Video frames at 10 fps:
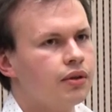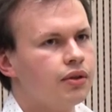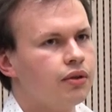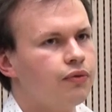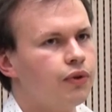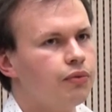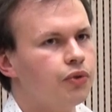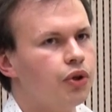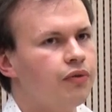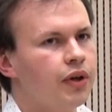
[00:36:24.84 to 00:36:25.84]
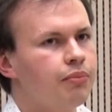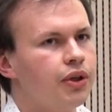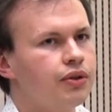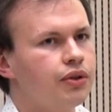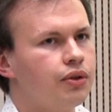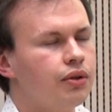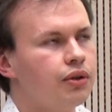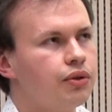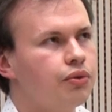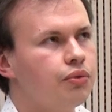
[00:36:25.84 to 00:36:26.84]
So from November
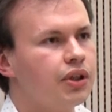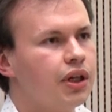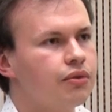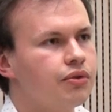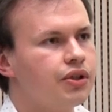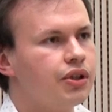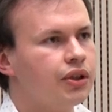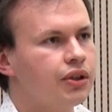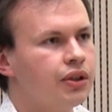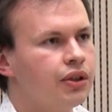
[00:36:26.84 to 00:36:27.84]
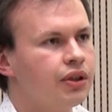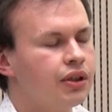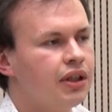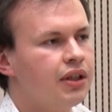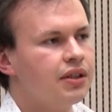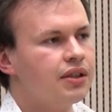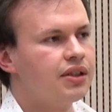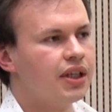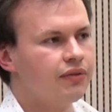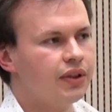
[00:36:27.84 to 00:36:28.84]

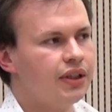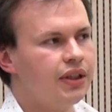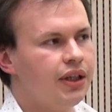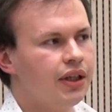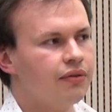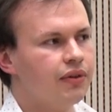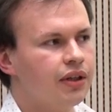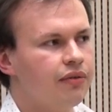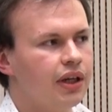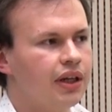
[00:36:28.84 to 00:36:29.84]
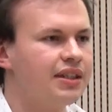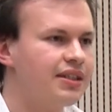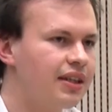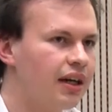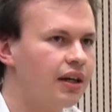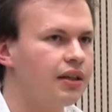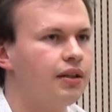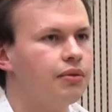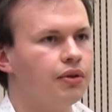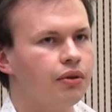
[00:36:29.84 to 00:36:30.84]
2017, when we like
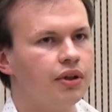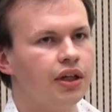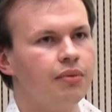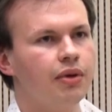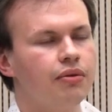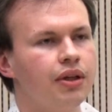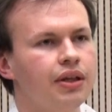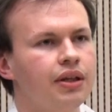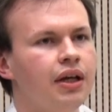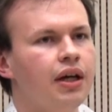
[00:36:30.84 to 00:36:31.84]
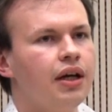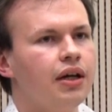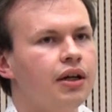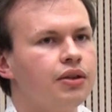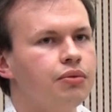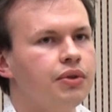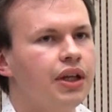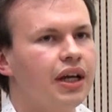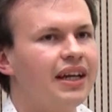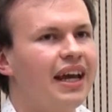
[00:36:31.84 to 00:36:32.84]
started to talking about it, to
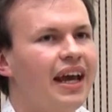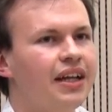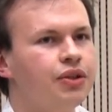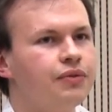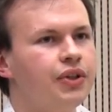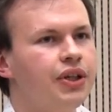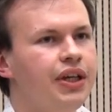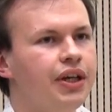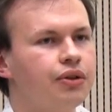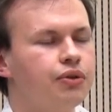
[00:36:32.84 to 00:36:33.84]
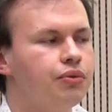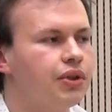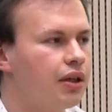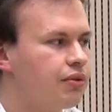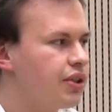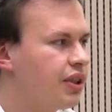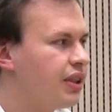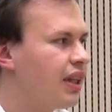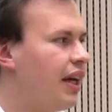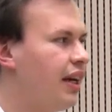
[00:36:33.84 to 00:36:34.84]
the like end of the year
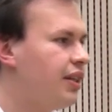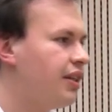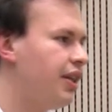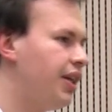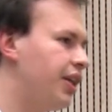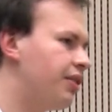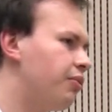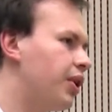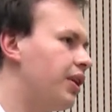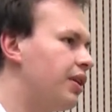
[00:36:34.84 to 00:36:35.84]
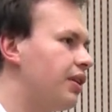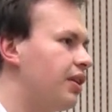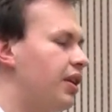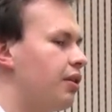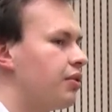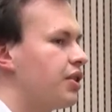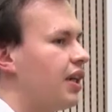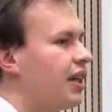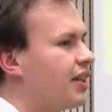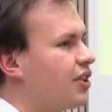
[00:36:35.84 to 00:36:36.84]
2018, when there was
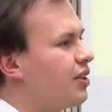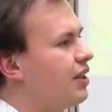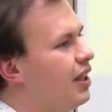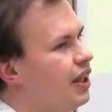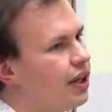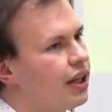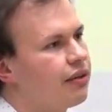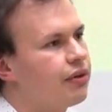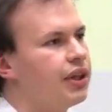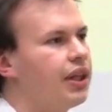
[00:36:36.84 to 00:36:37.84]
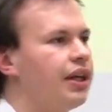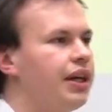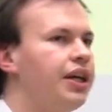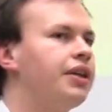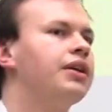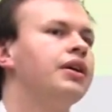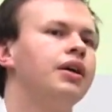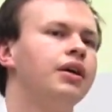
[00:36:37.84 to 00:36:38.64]
like nearly everything in.